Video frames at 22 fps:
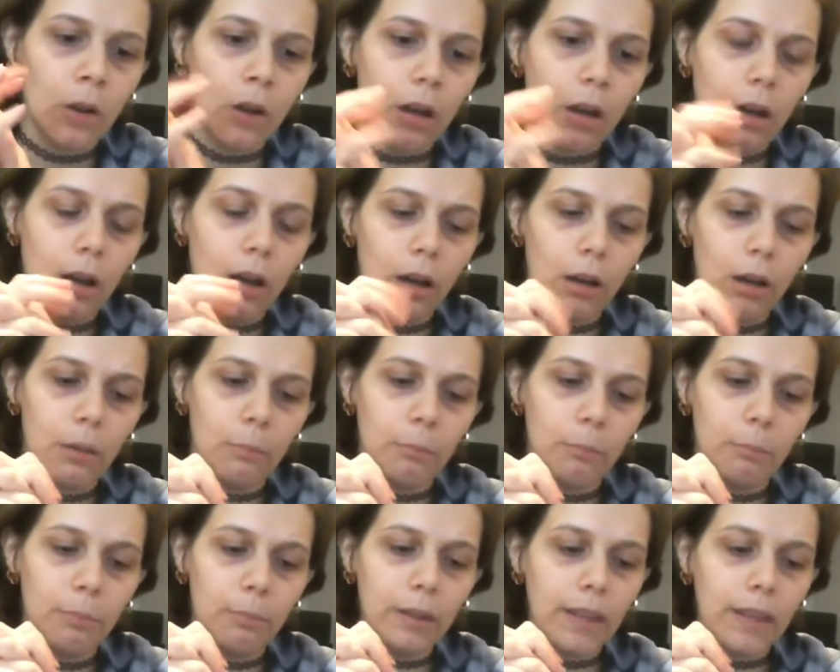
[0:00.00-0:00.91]

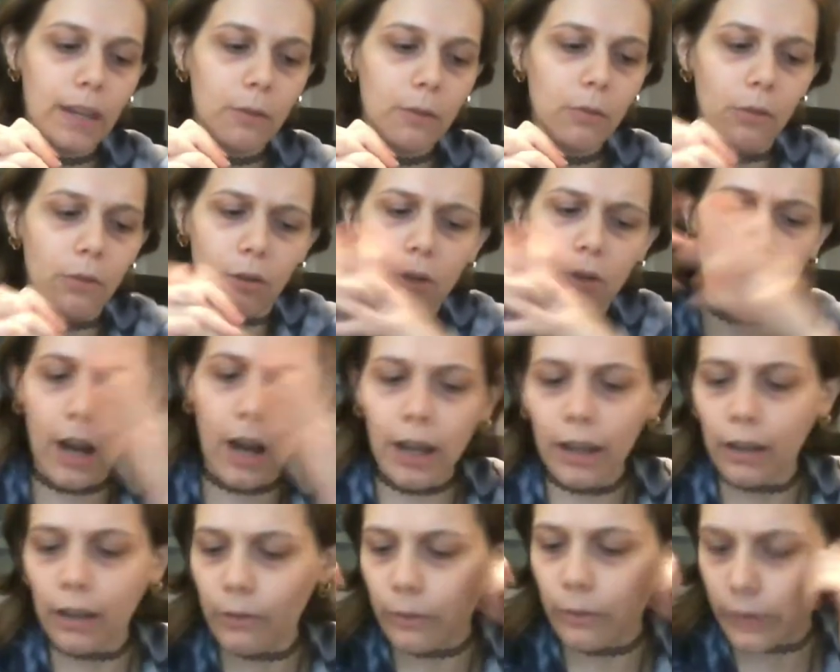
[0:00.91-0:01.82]
But like we were
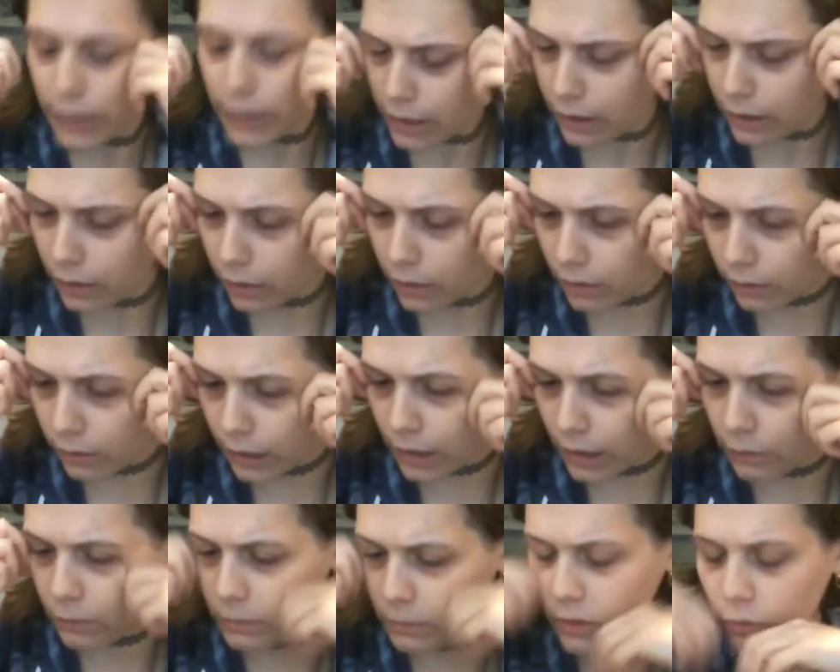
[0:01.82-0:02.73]
crying, we were saying
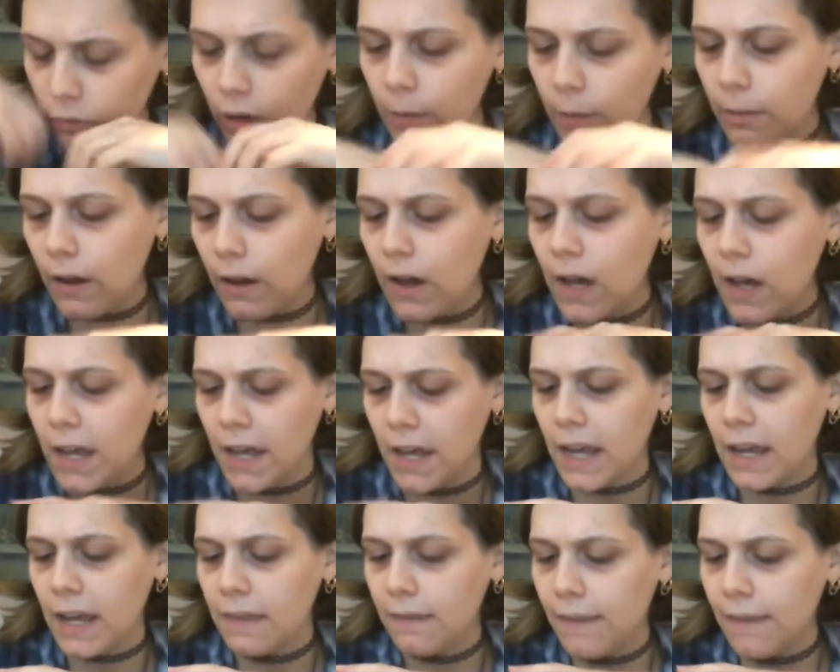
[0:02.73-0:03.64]
like we miss grandpa.
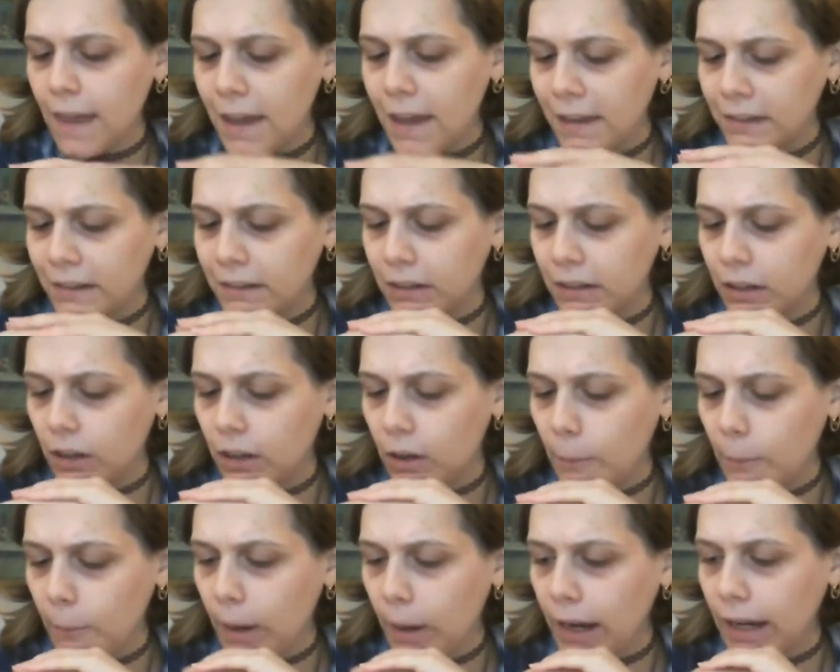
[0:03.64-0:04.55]
And then
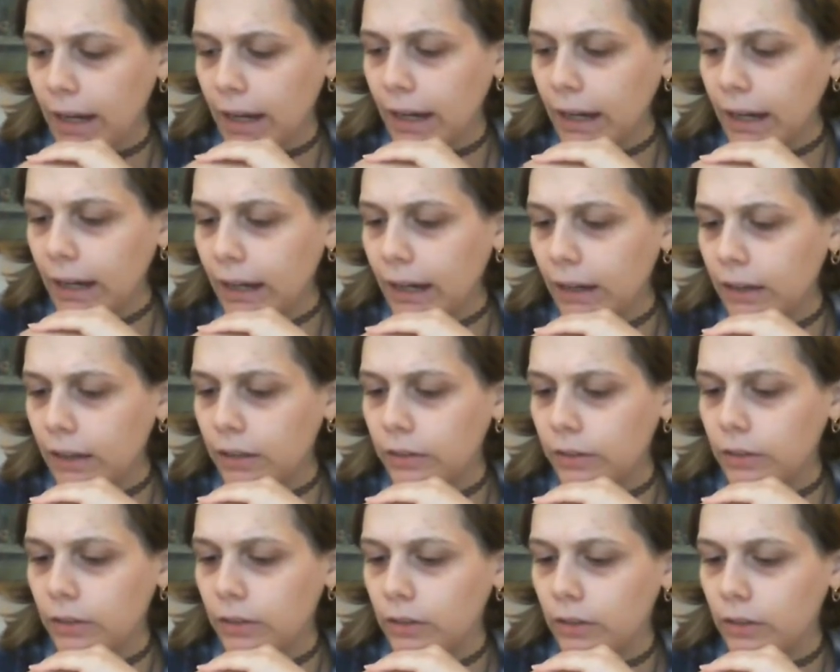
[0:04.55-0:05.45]
my
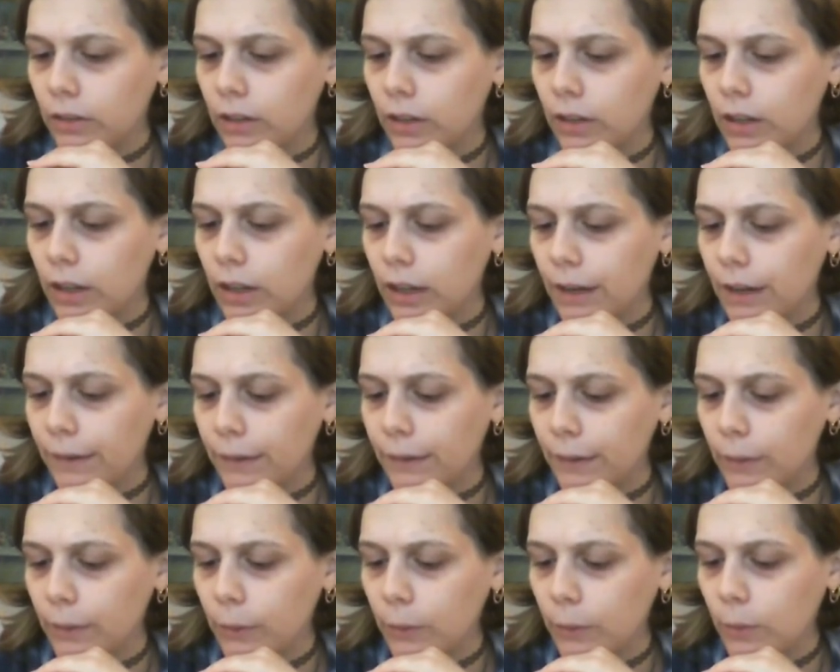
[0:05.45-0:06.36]
aunt
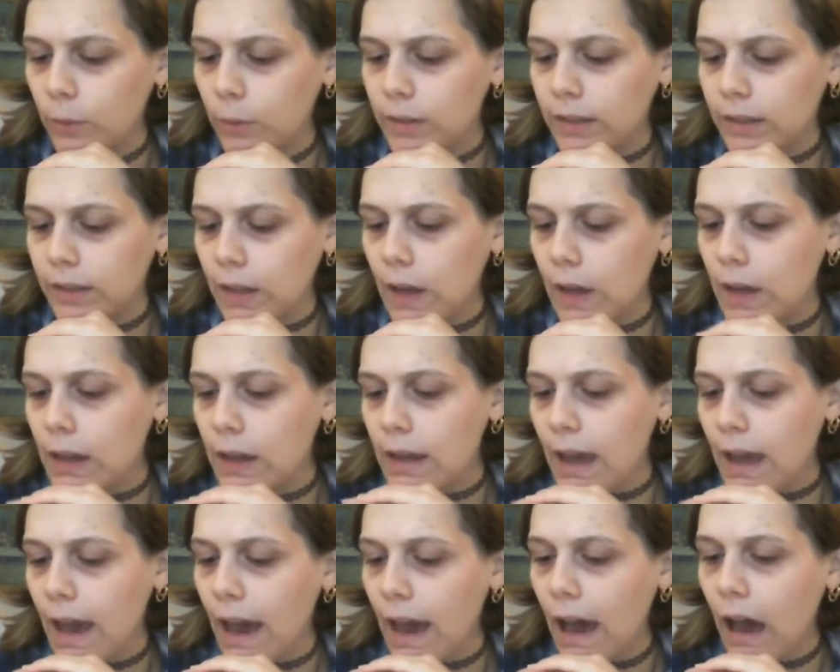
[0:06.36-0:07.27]
was
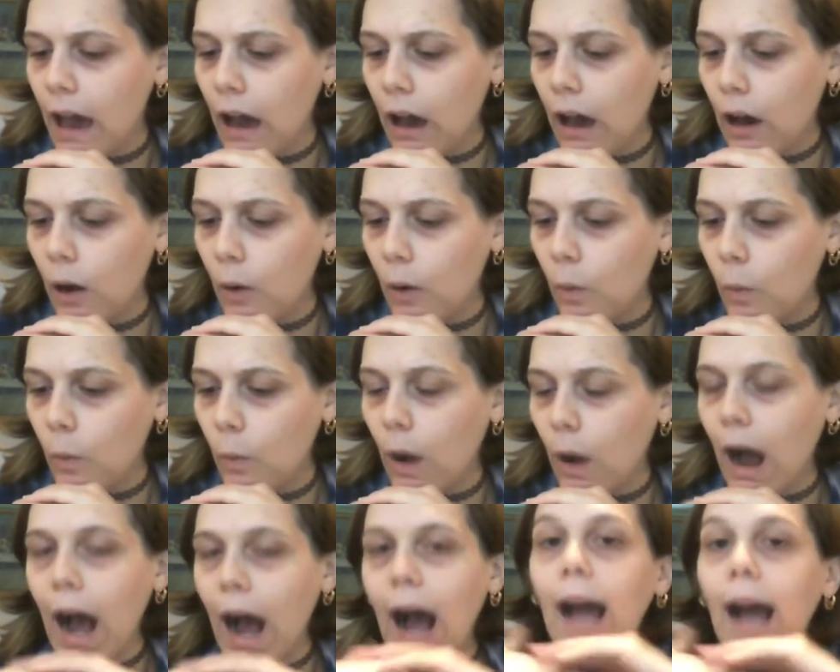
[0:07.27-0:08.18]
saying how
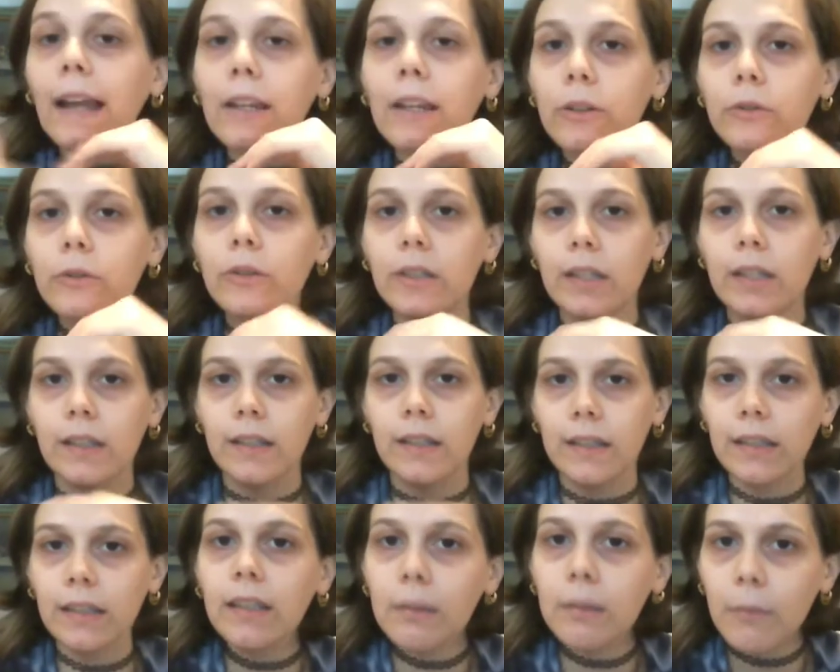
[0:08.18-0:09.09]
I used to
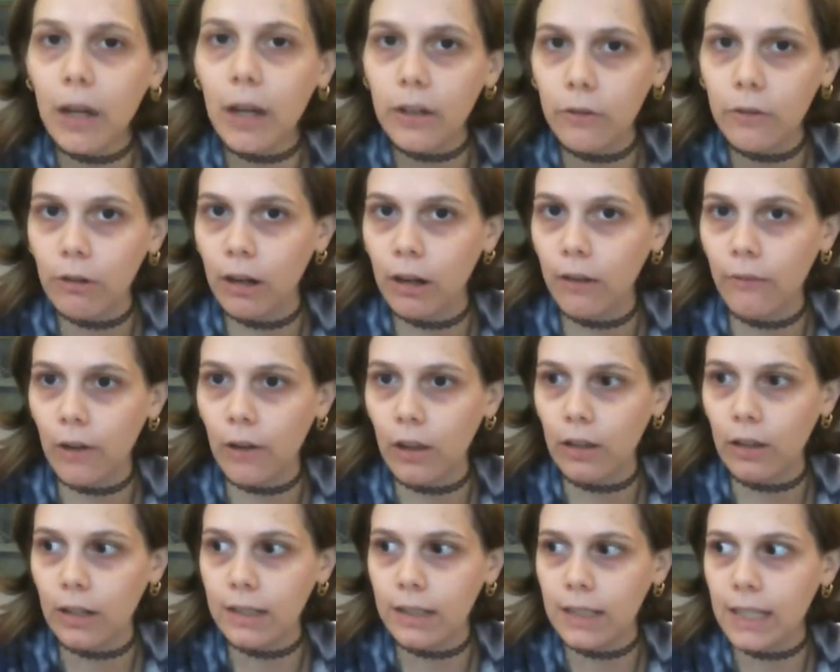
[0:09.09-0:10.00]
see my
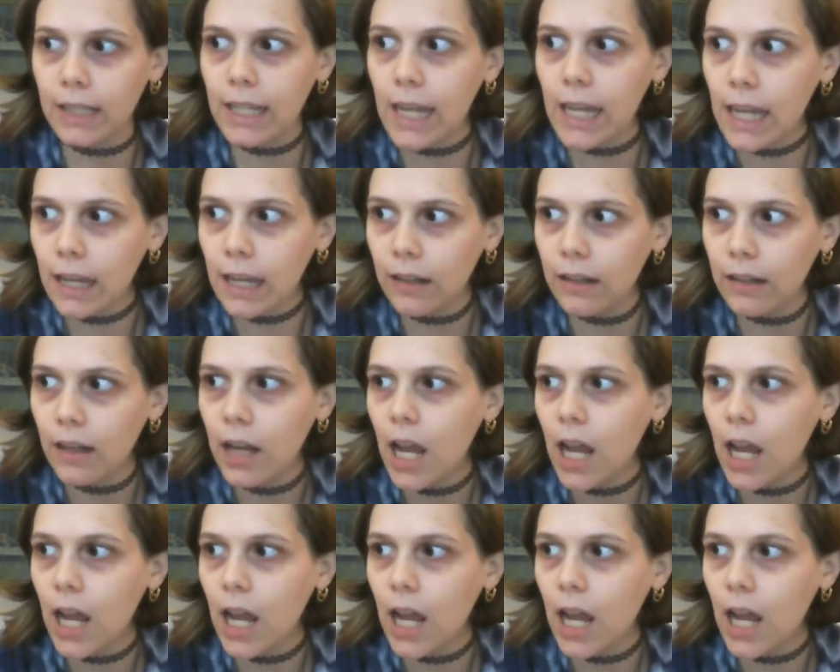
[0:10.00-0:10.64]
grandfather as a kid.